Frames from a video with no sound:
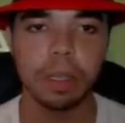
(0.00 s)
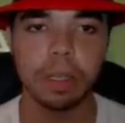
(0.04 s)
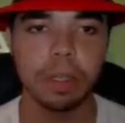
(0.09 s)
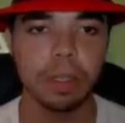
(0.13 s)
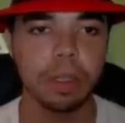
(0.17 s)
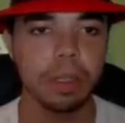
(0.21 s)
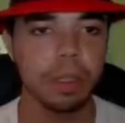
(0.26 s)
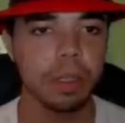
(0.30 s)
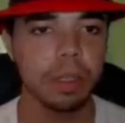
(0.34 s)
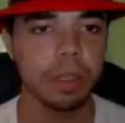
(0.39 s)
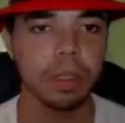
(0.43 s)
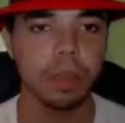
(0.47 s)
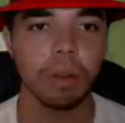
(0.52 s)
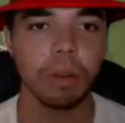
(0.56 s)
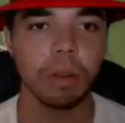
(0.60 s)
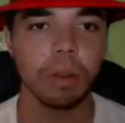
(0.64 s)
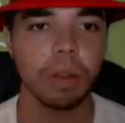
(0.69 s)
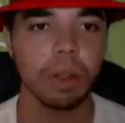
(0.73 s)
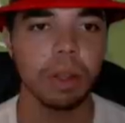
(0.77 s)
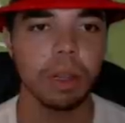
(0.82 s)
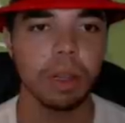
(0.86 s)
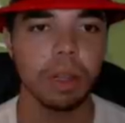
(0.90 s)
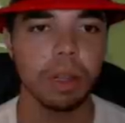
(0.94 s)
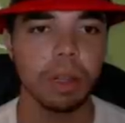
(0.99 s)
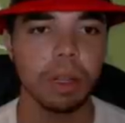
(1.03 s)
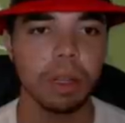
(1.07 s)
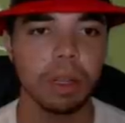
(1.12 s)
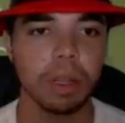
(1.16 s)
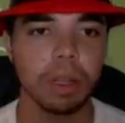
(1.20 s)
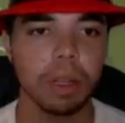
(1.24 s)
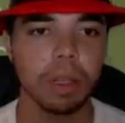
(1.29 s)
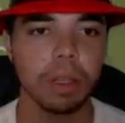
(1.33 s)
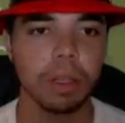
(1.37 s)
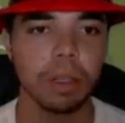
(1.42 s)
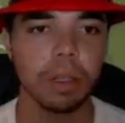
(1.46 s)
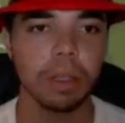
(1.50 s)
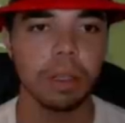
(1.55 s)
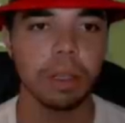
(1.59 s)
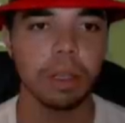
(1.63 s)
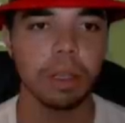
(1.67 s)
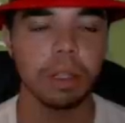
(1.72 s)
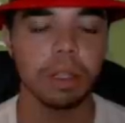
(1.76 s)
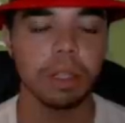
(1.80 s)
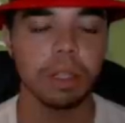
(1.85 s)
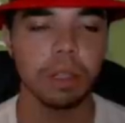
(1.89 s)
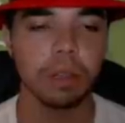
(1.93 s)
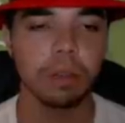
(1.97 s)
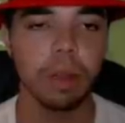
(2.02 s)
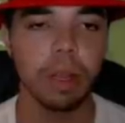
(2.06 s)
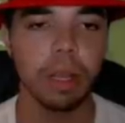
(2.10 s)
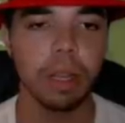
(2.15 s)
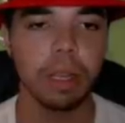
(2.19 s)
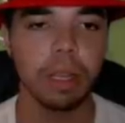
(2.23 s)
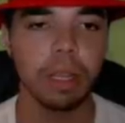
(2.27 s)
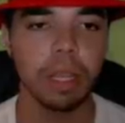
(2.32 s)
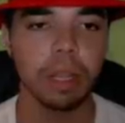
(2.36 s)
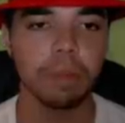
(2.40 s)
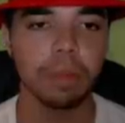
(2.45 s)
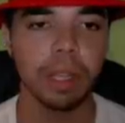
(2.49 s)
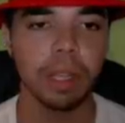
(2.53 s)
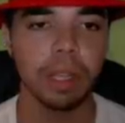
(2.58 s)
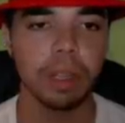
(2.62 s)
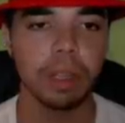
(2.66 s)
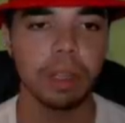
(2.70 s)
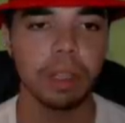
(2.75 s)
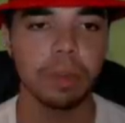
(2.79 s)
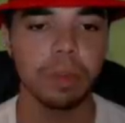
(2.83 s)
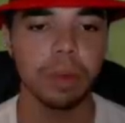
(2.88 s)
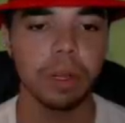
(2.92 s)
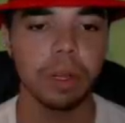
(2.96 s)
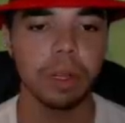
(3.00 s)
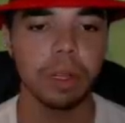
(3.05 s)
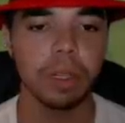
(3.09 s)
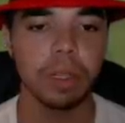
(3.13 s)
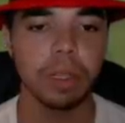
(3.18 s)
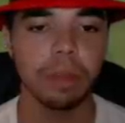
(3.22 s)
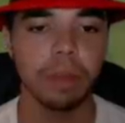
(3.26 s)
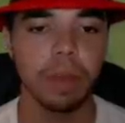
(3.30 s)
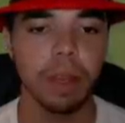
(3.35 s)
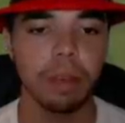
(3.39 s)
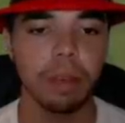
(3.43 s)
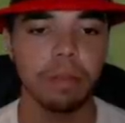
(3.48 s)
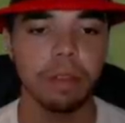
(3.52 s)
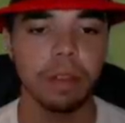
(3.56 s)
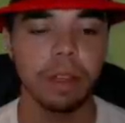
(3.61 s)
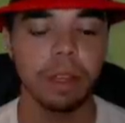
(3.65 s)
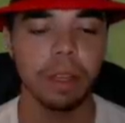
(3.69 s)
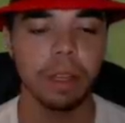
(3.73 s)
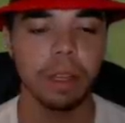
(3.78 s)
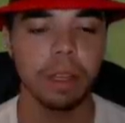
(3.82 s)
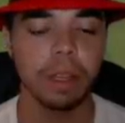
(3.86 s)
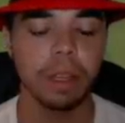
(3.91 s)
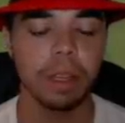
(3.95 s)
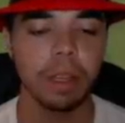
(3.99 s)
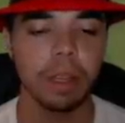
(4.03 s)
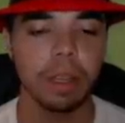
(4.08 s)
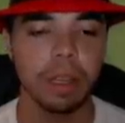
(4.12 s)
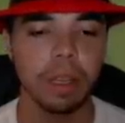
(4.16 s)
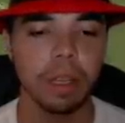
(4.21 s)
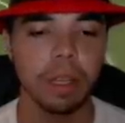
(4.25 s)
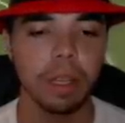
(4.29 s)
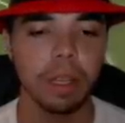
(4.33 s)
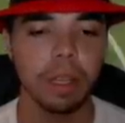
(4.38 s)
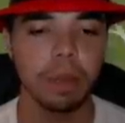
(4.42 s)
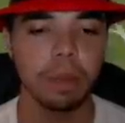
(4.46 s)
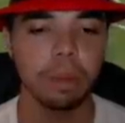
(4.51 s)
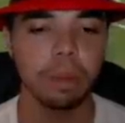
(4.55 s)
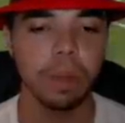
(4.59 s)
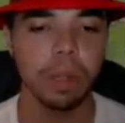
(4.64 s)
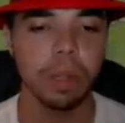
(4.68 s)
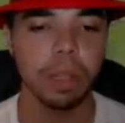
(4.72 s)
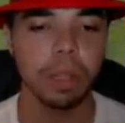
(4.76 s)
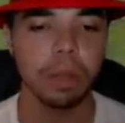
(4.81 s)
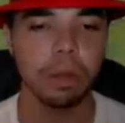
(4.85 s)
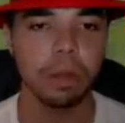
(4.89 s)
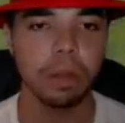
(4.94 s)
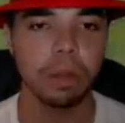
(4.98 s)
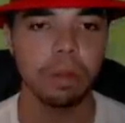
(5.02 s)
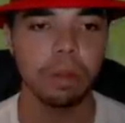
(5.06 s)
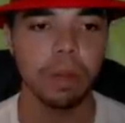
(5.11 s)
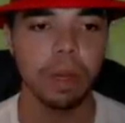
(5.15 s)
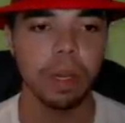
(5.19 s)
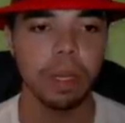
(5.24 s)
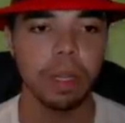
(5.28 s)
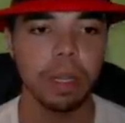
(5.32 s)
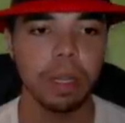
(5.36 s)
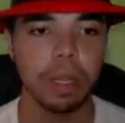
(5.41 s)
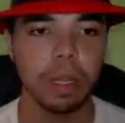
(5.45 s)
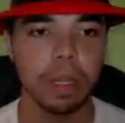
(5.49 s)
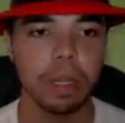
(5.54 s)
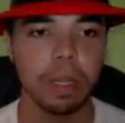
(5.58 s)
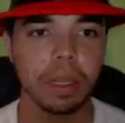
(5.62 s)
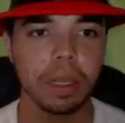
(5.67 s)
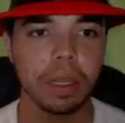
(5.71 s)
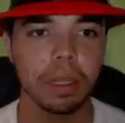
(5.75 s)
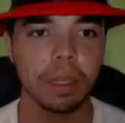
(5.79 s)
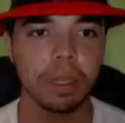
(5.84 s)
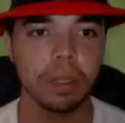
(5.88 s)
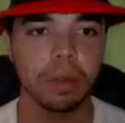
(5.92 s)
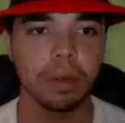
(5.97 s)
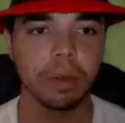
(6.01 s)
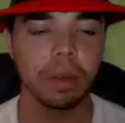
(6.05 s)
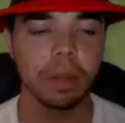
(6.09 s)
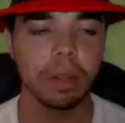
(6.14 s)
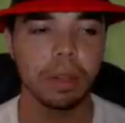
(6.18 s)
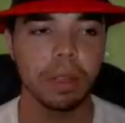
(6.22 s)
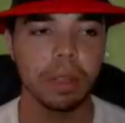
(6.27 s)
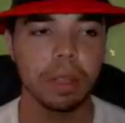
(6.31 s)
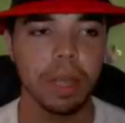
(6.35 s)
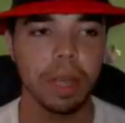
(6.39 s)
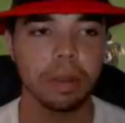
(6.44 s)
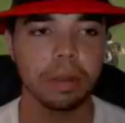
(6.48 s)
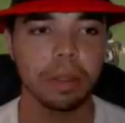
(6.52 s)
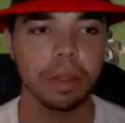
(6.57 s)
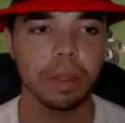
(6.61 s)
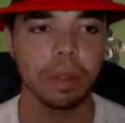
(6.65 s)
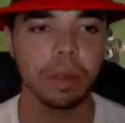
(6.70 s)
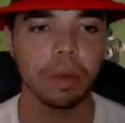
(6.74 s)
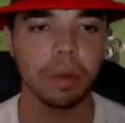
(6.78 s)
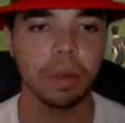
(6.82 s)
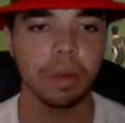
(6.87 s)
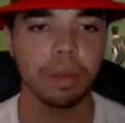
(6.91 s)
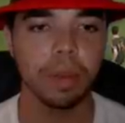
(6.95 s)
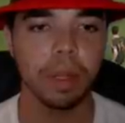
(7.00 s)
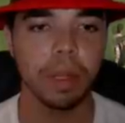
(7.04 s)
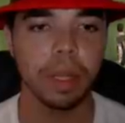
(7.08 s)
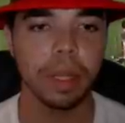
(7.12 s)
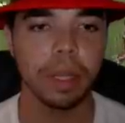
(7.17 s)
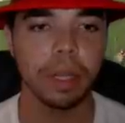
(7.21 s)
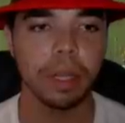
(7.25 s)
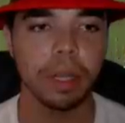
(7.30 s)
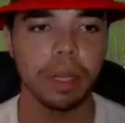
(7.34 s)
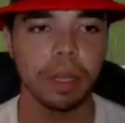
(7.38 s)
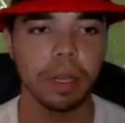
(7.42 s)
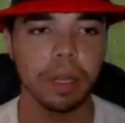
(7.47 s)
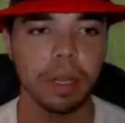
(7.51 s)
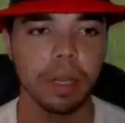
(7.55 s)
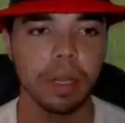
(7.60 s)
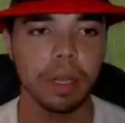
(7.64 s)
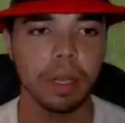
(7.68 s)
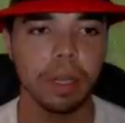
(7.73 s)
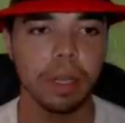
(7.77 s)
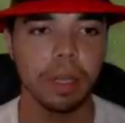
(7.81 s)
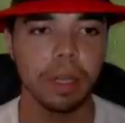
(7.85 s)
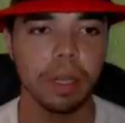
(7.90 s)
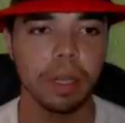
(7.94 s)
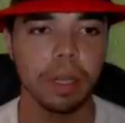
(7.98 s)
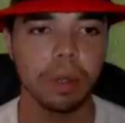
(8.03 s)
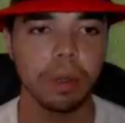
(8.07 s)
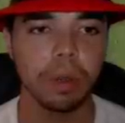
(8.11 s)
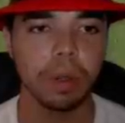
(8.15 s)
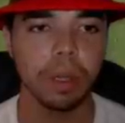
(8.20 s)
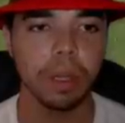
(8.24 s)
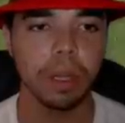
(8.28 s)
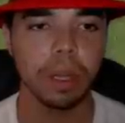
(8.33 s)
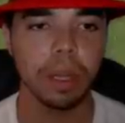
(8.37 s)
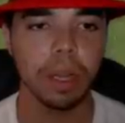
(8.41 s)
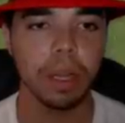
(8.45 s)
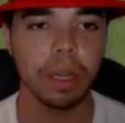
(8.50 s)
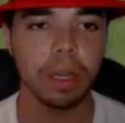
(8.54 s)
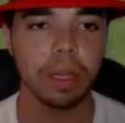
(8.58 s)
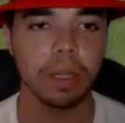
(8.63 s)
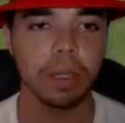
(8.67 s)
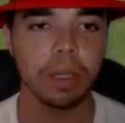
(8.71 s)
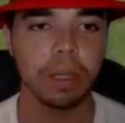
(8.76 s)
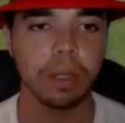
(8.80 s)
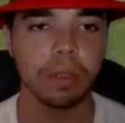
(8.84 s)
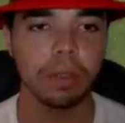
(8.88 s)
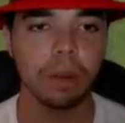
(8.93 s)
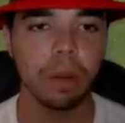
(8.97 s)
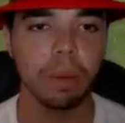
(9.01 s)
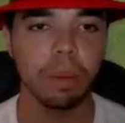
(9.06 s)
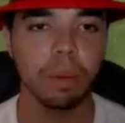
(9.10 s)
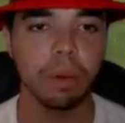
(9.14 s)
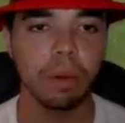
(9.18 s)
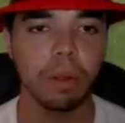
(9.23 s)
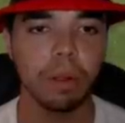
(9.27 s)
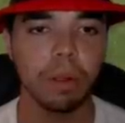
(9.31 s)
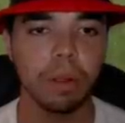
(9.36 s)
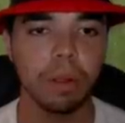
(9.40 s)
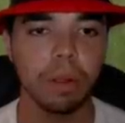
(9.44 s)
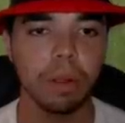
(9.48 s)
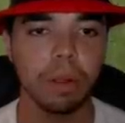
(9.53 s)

it's just so good. Just such a great gaming experience I'm having playing with my 200,000 coin player who cannot dribble.